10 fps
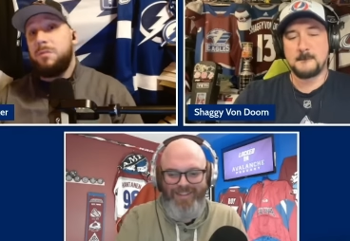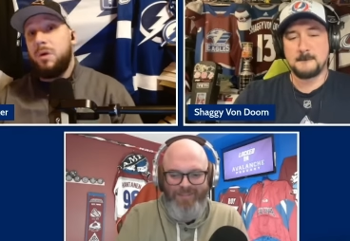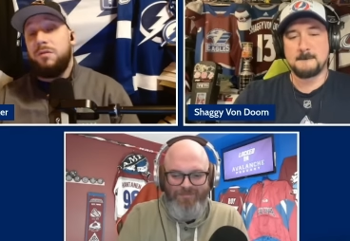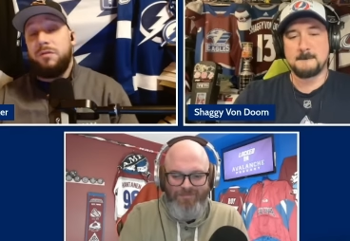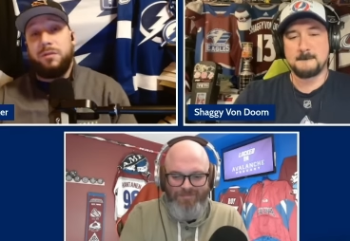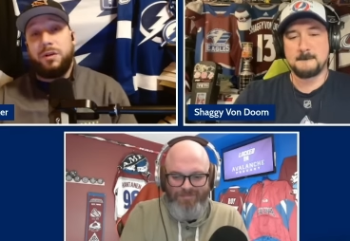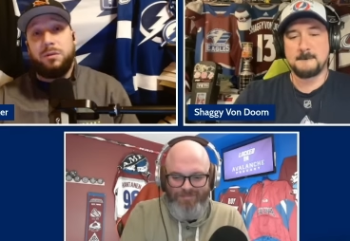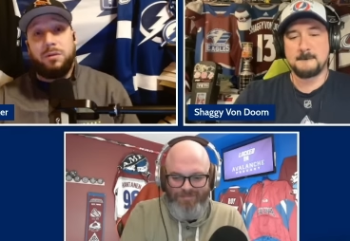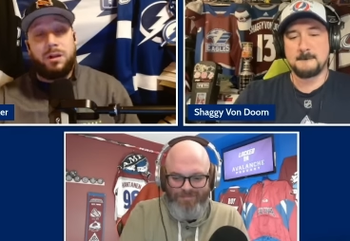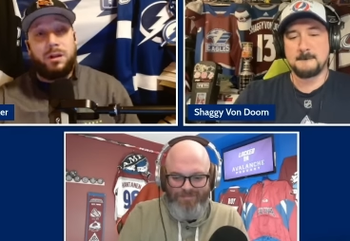Speaker 1: for both of
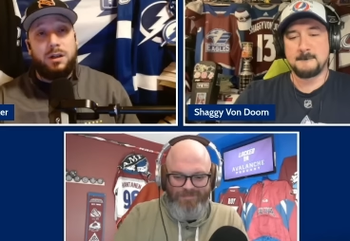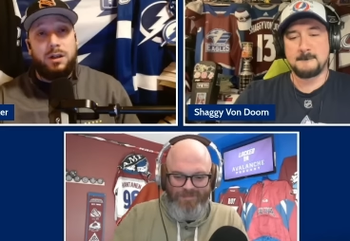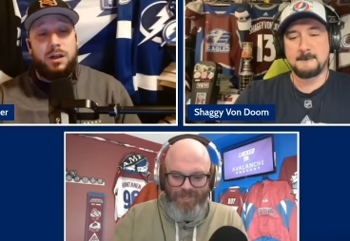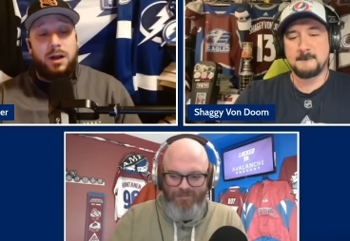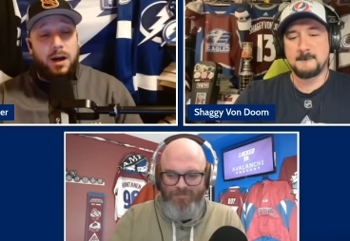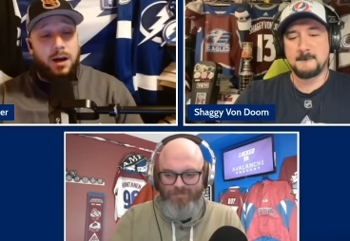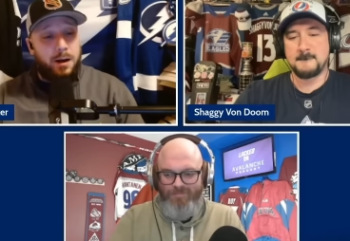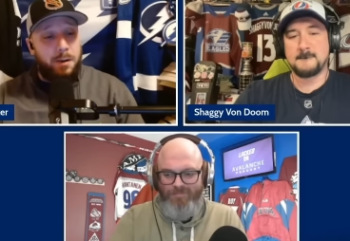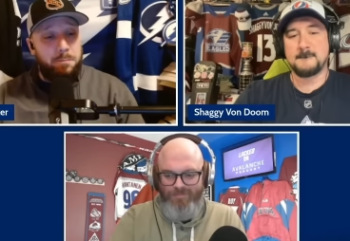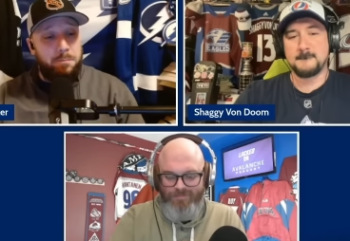you. Yeah.
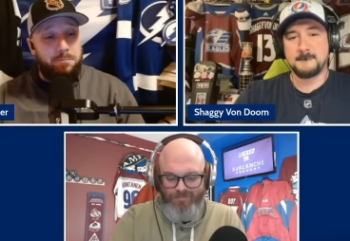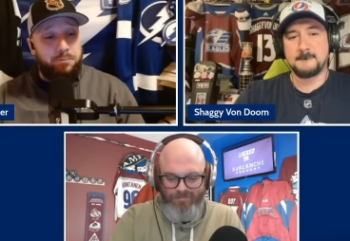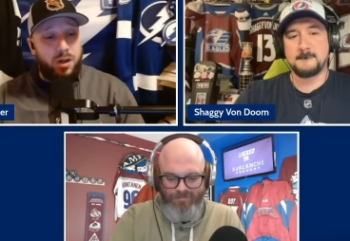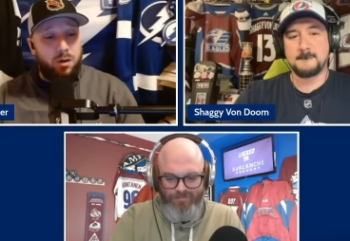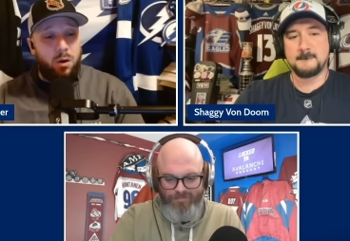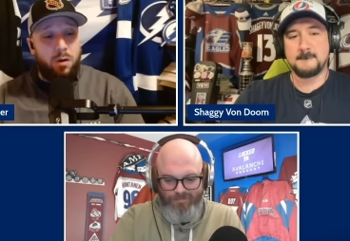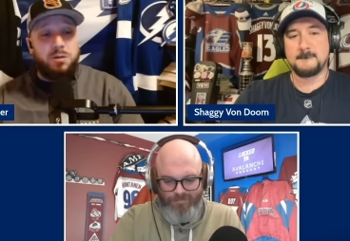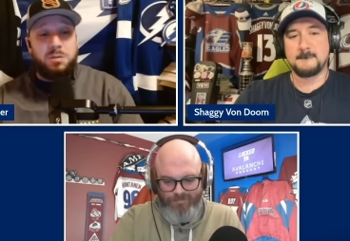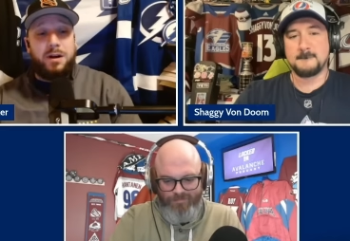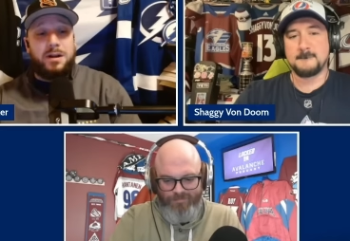Um, all
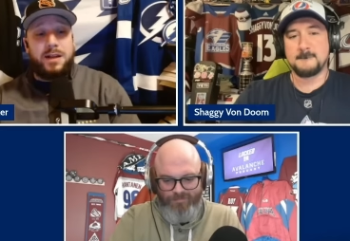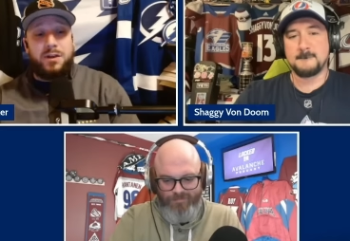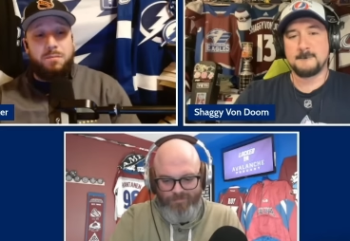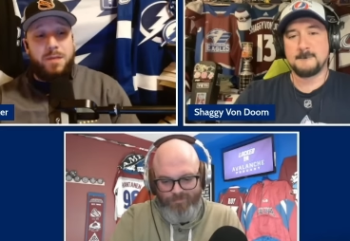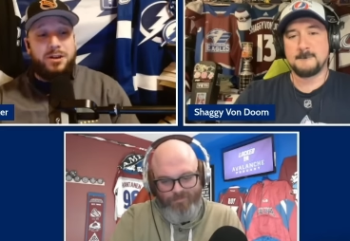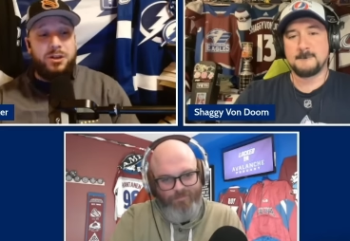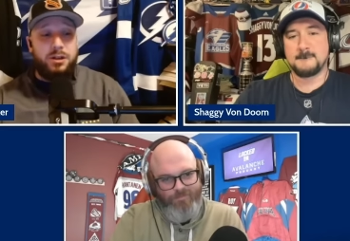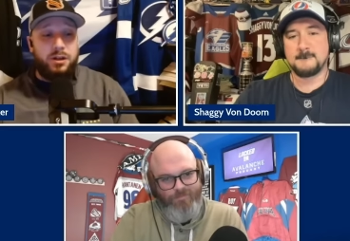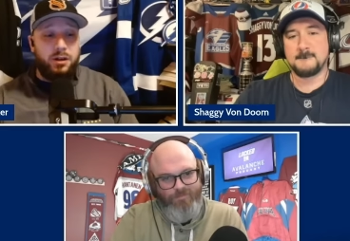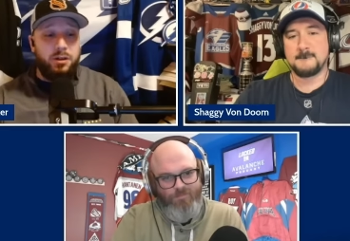those players that you
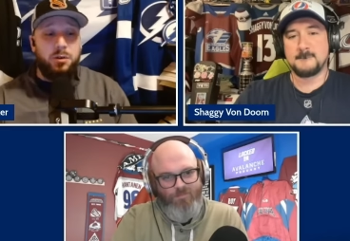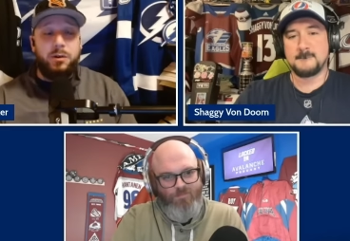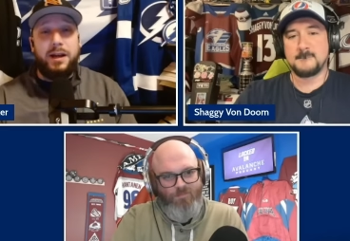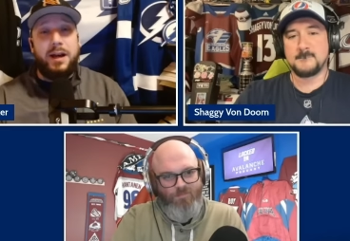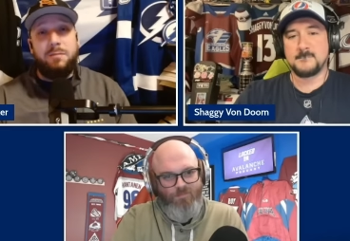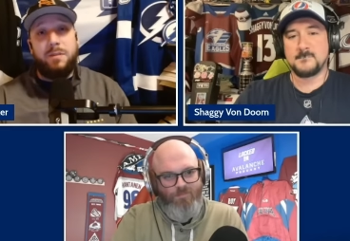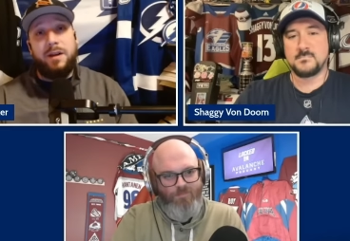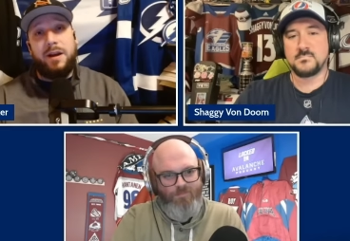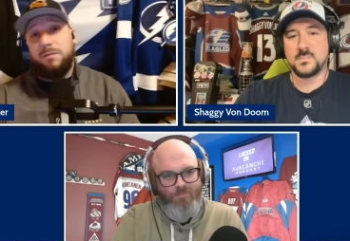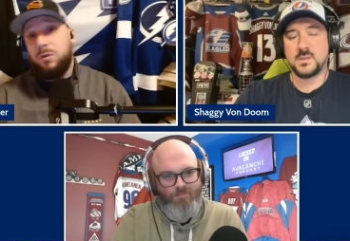mentioned, including
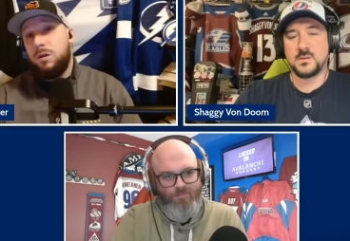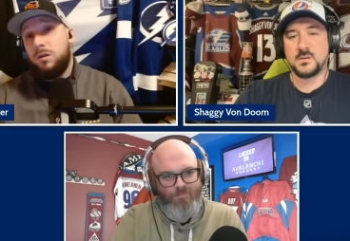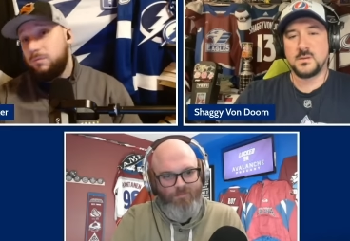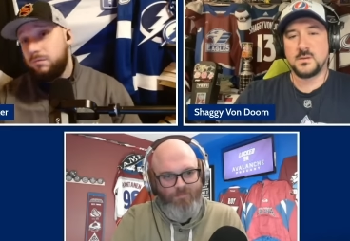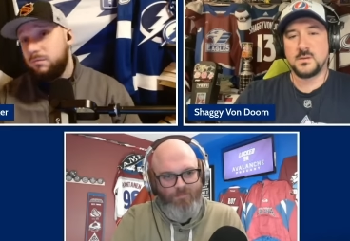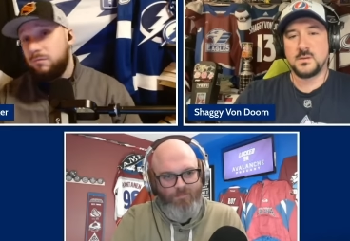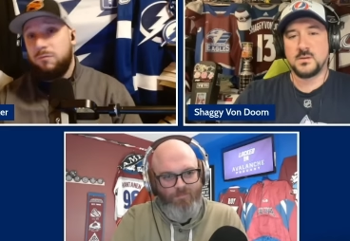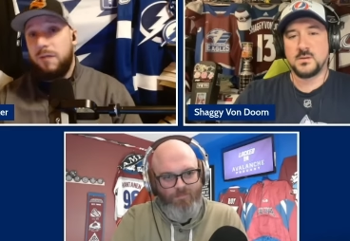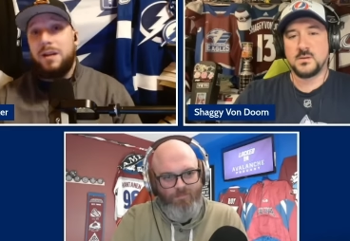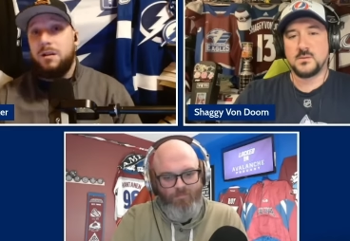Hedman, have all
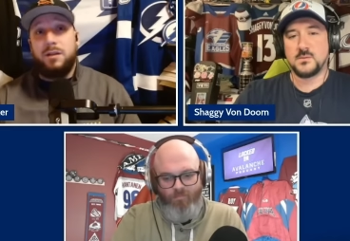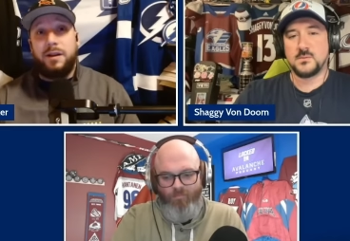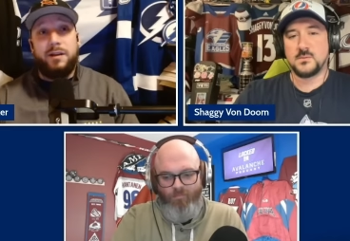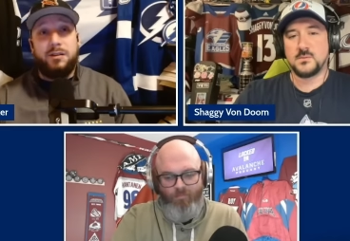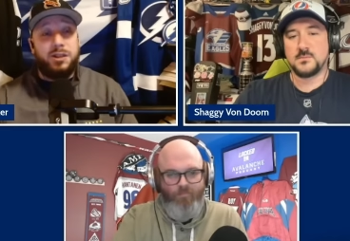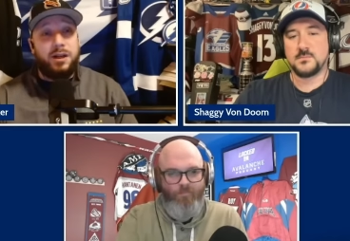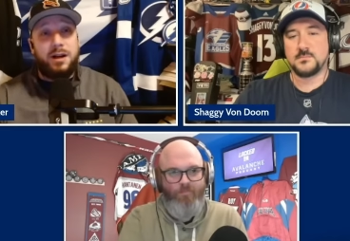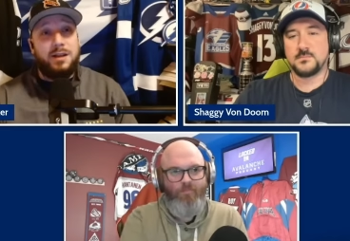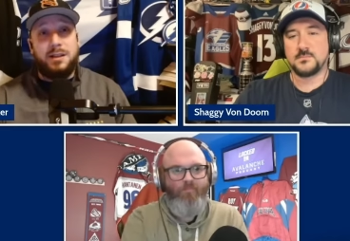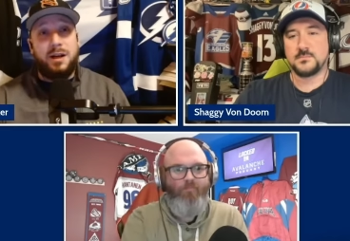regularly shared
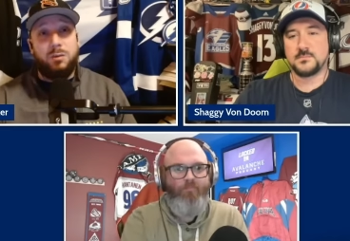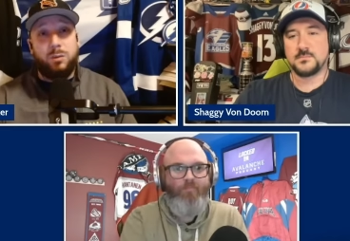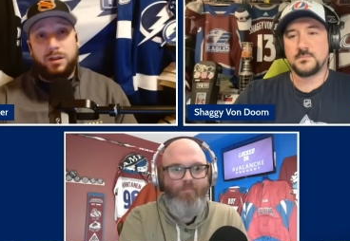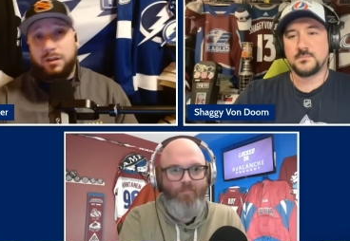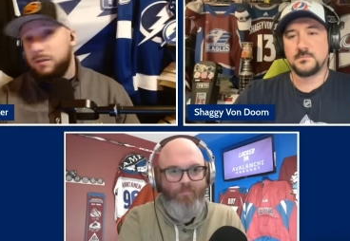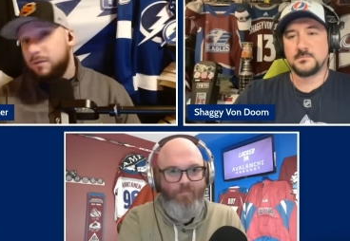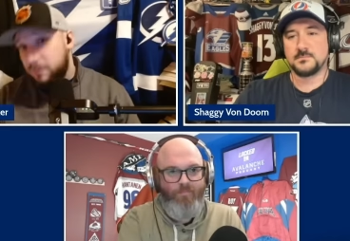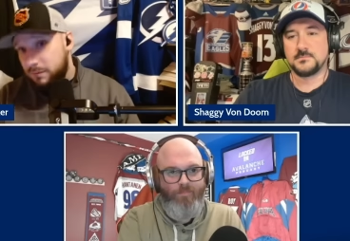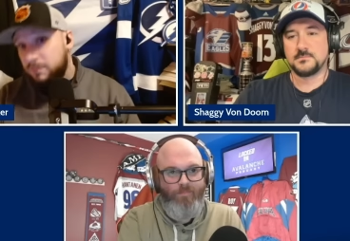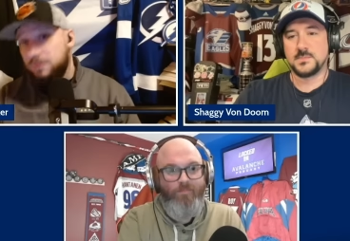ice time with
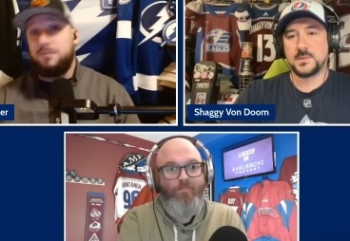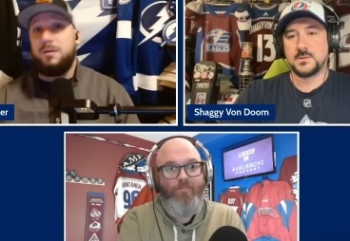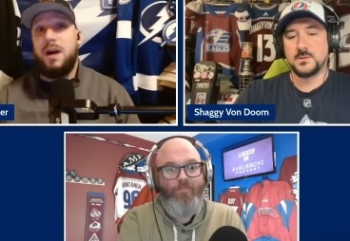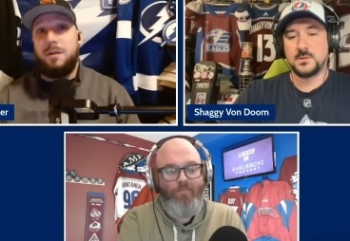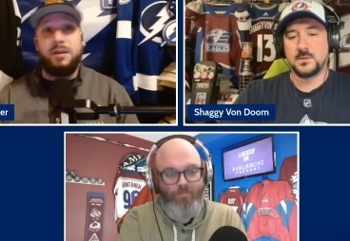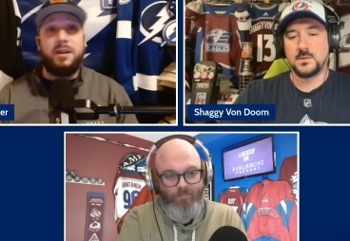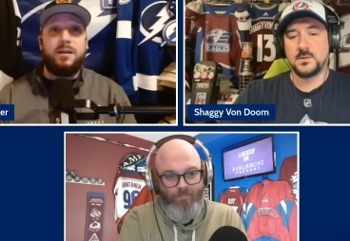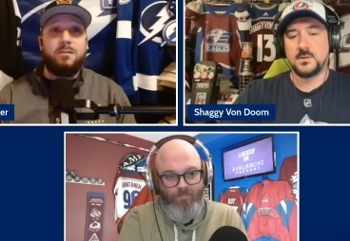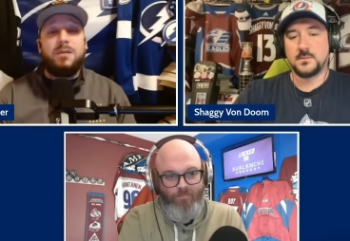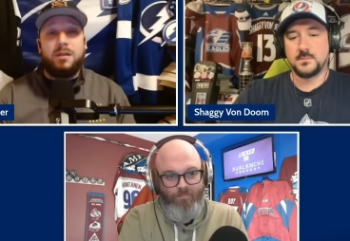common
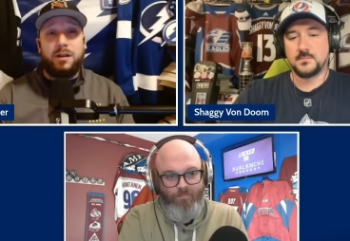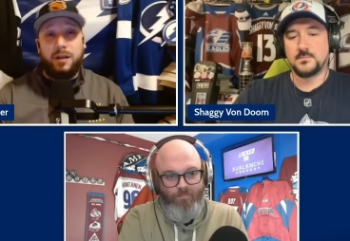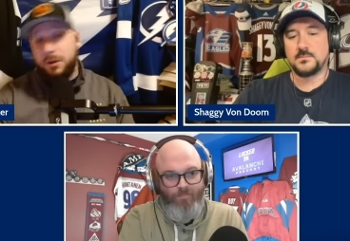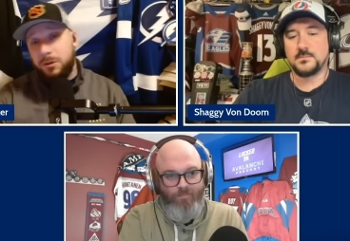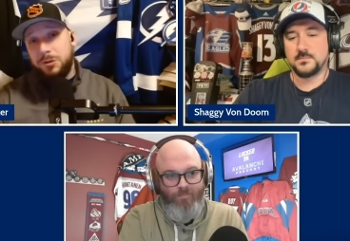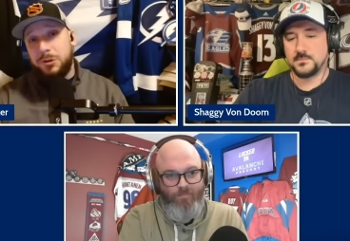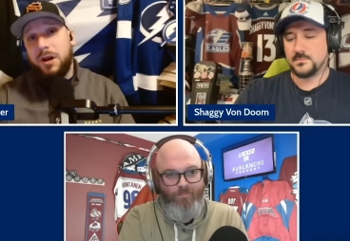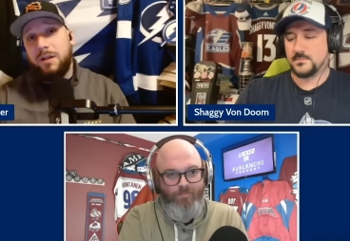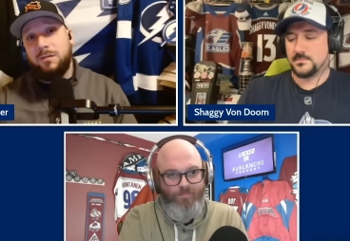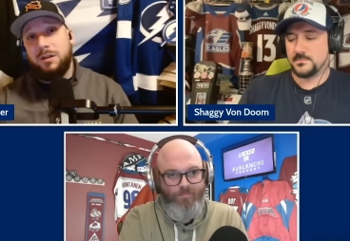theme Nikita mm-hmm.
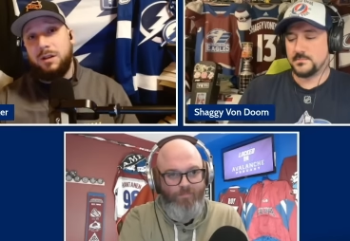Kucherov.